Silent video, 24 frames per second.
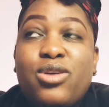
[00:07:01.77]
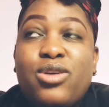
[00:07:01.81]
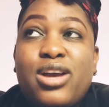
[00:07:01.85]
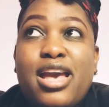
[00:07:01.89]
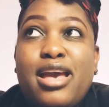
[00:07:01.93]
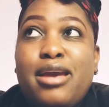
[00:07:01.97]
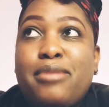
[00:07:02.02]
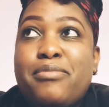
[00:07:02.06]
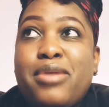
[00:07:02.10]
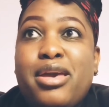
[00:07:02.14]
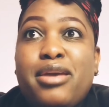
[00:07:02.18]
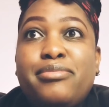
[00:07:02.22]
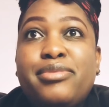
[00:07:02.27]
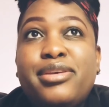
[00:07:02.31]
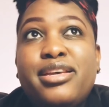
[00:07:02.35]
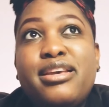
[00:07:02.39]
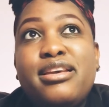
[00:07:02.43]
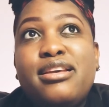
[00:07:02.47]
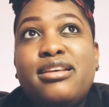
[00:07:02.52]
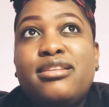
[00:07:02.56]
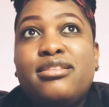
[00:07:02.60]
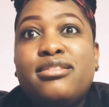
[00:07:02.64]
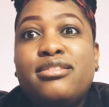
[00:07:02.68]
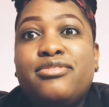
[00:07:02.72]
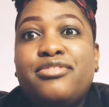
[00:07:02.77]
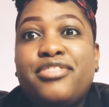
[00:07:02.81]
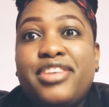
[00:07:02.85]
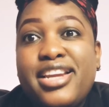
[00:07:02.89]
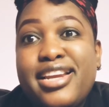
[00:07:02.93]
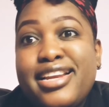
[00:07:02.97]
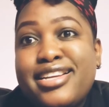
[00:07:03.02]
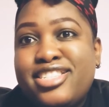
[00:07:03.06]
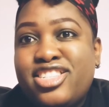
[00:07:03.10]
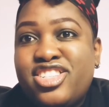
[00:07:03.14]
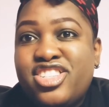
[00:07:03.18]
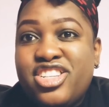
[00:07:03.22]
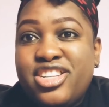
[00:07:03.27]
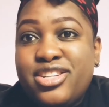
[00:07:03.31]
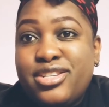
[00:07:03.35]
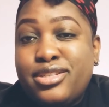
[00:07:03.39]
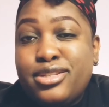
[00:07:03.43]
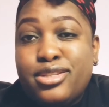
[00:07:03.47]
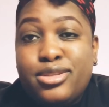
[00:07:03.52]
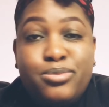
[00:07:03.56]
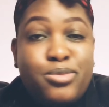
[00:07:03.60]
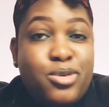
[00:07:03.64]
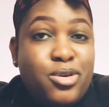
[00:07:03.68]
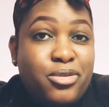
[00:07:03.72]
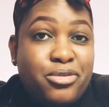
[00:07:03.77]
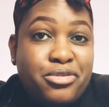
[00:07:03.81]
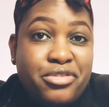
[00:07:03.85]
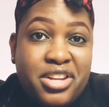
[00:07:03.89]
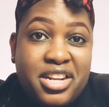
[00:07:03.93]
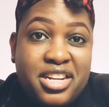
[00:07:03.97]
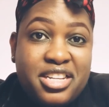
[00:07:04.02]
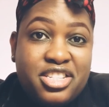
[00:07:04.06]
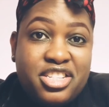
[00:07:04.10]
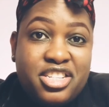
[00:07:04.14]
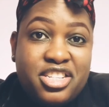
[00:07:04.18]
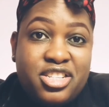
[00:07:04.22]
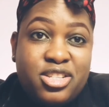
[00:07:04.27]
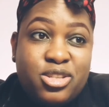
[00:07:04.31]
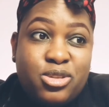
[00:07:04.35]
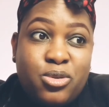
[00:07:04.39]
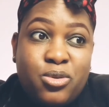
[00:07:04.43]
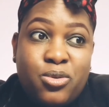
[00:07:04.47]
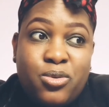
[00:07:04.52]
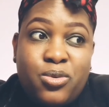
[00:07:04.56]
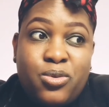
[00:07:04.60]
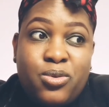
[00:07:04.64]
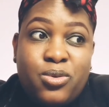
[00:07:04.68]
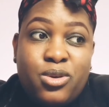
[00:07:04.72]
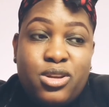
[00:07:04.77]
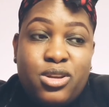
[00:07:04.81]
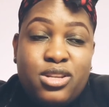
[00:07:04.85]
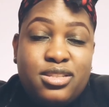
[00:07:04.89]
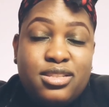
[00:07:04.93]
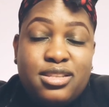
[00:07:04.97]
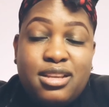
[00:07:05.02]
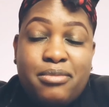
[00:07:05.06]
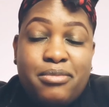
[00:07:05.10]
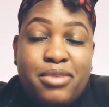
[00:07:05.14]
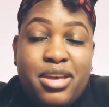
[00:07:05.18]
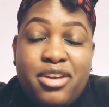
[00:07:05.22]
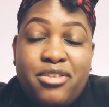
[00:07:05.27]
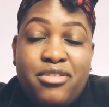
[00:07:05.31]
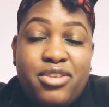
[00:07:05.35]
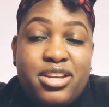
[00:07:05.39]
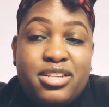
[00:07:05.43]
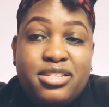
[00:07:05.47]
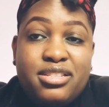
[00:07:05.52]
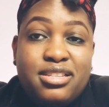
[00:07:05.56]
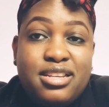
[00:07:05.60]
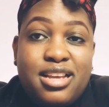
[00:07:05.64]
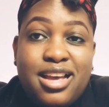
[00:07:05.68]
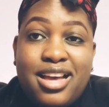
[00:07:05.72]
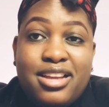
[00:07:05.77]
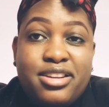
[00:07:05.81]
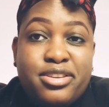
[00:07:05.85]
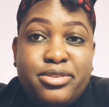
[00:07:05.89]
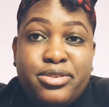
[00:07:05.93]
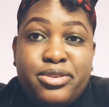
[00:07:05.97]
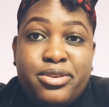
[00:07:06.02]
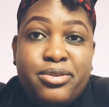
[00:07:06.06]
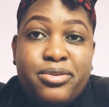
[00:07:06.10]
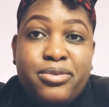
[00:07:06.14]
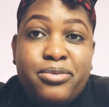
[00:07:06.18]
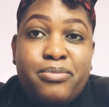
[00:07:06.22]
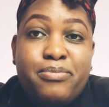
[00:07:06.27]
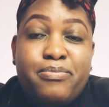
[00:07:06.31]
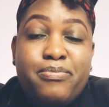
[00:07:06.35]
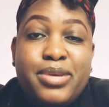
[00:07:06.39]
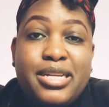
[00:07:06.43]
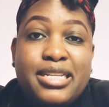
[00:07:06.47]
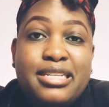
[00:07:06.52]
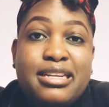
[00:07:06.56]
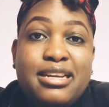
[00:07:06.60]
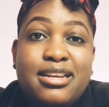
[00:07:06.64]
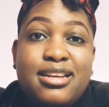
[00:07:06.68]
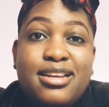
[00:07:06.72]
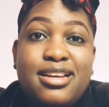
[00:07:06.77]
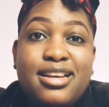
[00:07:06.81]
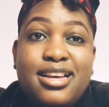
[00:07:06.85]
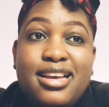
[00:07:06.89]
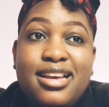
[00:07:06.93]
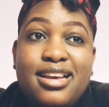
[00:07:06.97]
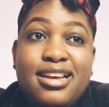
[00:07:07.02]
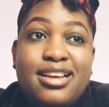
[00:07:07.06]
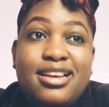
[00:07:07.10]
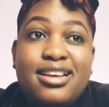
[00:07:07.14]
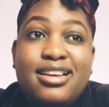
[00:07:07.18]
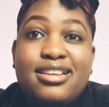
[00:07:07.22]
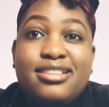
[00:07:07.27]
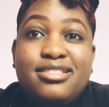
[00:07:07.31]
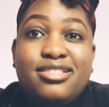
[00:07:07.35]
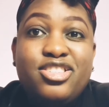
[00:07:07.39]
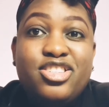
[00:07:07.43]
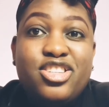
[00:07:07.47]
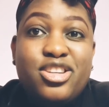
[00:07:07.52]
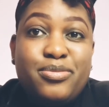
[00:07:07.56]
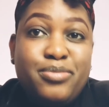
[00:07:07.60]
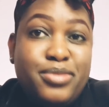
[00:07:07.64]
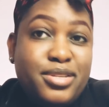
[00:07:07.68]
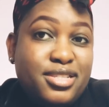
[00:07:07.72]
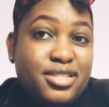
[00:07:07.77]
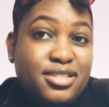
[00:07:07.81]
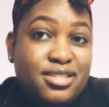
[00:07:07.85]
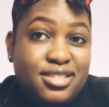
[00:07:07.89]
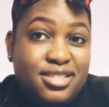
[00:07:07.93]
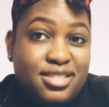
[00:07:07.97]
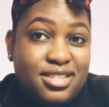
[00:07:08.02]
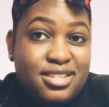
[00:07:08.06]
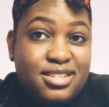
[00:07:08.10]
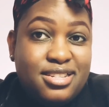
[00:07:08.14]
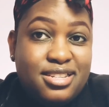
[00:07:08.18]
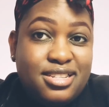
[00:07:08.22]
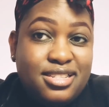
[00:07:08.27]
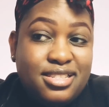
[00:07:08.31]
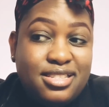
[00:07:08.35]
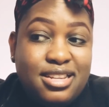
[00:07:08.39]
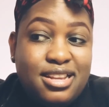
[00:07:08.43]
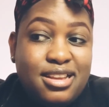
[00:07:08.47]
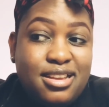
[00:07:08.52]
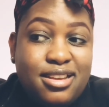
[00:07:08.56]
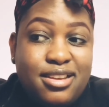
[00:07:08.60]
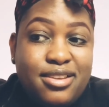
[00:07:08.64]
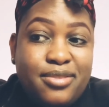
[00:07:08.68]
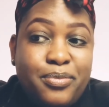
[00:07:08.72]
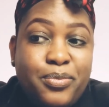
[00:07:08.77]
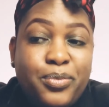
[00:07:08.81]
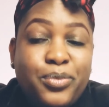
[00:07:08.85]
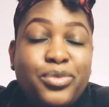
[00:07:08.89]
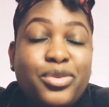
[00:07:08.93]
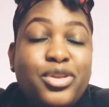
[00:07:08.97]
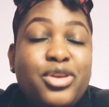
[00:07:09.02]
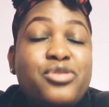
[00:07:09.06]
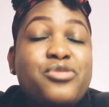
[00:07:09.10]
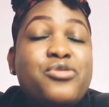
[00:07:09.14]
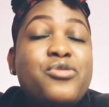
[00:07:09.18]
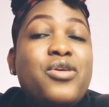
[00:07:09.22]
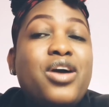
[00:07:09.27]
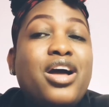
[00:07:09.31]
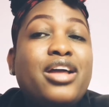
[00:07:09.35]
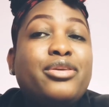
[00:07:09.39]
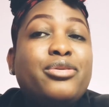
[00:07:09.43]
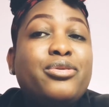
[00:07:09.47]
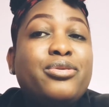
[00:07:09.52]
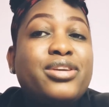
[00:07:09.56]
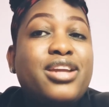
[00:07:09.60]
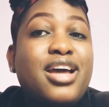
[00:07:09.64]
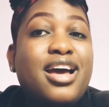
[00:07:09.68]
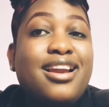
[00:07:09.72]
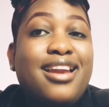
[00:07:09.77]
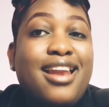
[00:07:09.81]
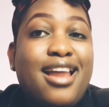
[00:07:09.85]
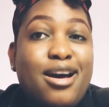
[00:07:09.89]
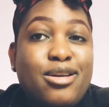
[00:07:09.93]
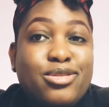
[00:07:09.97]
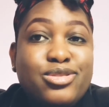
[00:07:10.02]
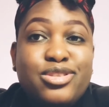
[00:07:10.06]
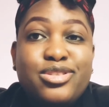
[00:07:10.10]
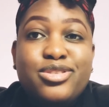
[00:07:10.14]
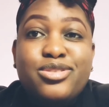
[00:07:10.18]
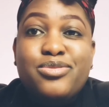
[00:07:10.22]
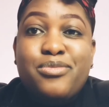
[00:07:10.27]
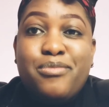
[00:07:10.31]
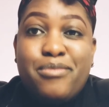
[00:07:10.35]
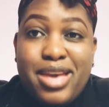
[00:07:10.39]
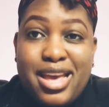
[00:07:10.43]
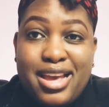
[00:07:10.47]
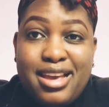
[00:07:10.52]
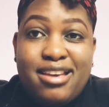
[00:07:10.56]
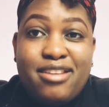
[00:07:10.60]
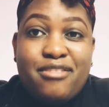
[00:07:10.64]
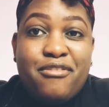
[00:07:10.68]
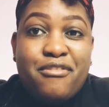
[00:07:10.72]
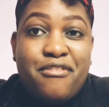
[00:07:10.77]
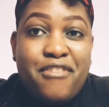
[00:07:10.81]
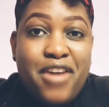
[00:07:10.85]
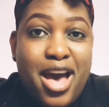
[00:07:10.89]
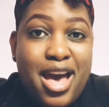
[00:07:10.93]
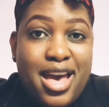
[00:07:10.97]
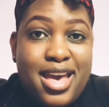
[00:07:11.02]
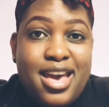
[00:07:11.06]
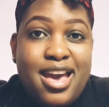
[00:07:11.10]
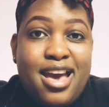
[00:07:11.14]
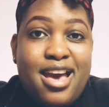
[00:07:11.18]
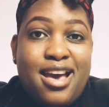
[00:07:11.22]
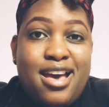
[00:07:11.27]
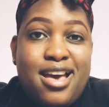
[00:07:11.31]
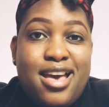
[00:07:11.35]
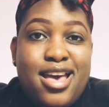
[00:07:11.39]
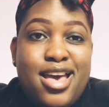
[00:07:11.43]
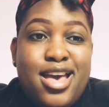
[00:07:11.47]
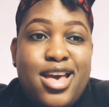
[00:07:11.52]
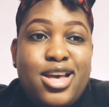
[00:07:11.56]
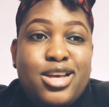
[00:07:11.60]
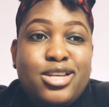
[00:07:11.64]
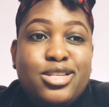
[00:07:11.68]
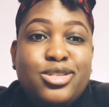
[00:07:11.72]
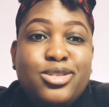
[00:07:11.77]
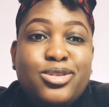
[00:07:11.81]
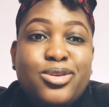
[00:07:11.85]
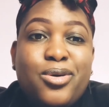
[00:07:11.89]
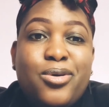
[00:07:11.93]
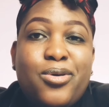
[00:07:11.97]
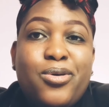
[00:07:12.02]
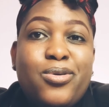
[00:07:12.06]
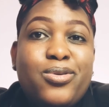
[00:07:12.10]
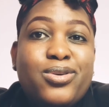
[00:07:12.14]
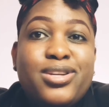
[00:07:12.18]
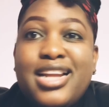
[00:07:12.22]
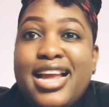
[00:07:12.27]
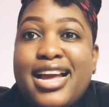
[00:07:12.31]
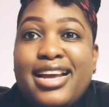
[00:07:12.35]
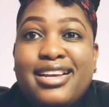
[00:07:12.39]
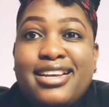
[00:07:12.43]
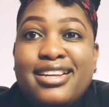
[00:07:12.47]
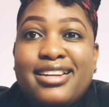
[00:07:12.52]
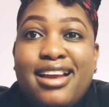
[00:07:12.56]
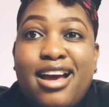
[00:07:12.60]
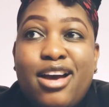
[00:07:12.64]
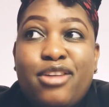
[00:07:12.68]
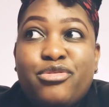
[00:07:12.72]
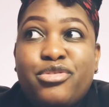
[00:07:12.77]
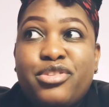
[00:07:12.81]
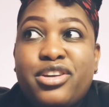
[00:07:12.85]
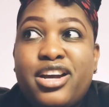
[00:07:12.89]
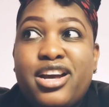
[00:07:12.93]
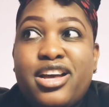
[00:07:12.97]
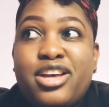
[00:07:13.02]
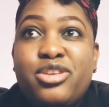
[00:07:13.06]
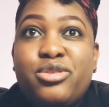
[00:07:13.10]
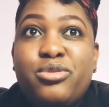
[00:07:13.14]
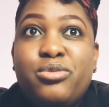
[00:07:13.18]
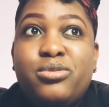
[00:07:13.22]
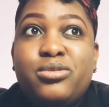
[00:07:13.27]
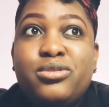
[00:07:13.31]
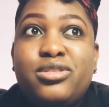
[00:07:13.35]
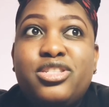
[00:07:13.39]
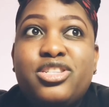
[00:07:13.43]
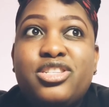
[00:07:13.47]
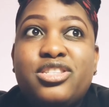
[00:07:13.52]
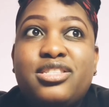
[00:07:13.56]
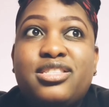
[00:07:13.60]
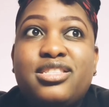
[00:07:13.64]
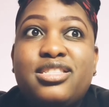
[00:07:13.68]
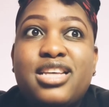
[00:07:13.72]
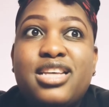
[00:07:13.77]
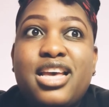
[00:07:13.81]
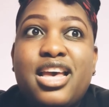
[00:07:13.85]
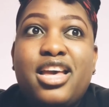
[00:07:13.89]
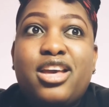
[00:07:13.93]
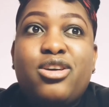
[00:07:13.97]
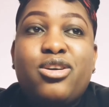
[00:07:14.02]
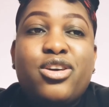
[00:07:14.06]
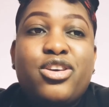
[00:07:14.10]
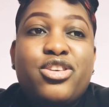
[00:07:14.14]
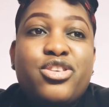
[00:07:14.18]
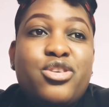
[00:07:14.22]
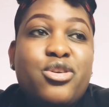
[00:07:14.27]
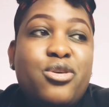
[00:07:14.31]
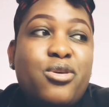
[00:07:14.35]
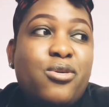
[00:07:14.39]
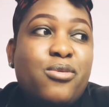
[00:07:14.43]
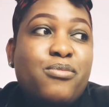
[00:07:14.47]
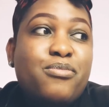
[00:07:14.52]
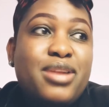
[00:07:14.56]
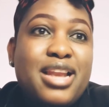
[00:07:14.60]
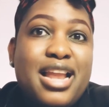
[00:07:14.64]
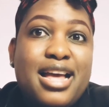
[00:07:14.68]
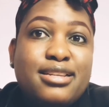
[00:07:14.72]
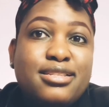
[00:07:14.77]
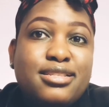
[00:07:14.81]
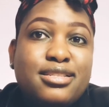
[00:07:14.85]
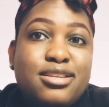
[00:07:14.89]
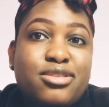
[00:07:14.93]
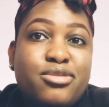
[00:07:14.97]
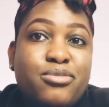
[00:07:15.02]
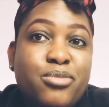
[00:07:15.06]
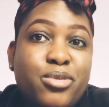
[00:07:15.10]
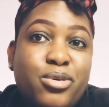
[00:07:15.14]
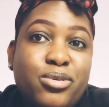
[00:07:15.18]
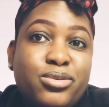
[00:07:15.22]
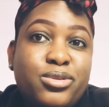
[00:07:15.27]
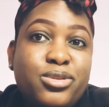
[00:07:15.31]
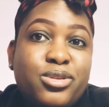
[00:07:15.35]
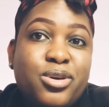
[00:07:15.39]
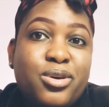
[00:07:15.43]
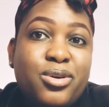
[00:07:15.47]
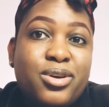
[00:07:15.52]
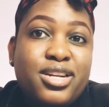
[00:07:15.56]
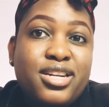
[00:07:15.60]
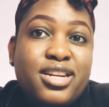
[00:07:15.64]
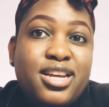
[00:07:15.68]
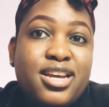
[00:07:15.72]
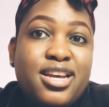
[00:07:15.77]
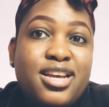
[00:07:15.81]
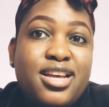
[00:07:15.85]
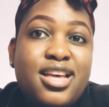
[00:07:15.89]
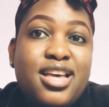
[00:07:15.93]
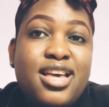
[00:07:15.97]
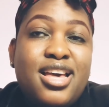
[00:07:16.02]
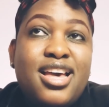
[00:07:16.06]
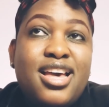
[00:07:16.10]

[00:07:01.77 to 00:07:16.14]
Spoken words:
okay, maybe in villages, small villages, or in some areas, I don't know, but in German cities, you are not allowed to make a fire. So like in Africa, you will just take your plastic molton